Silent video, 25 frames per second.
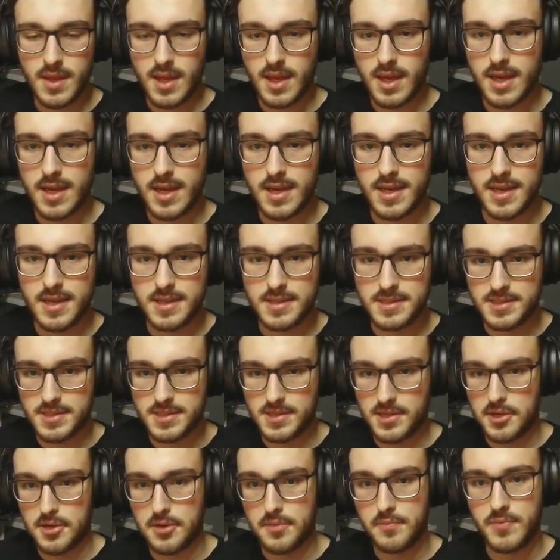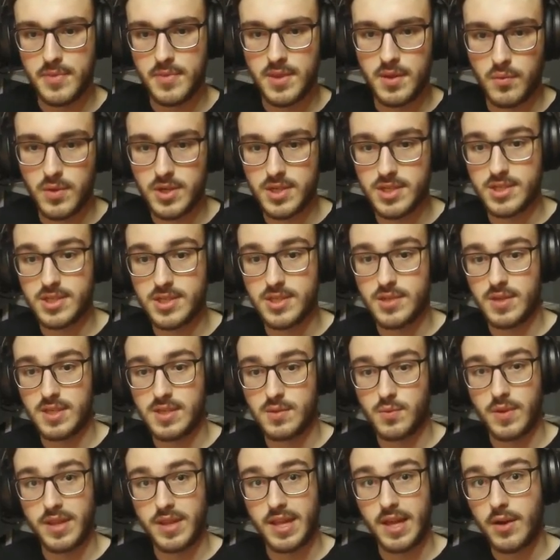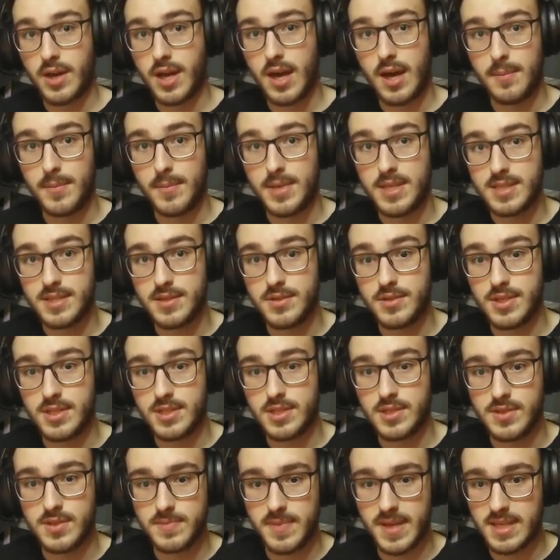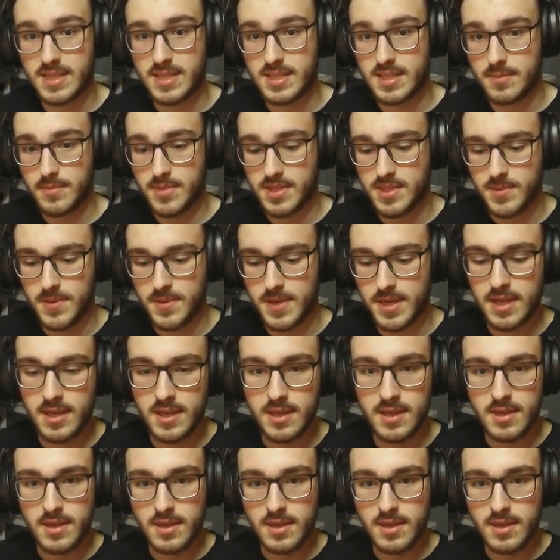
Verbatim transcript: and so we just do this without commas. You just do spaces in between.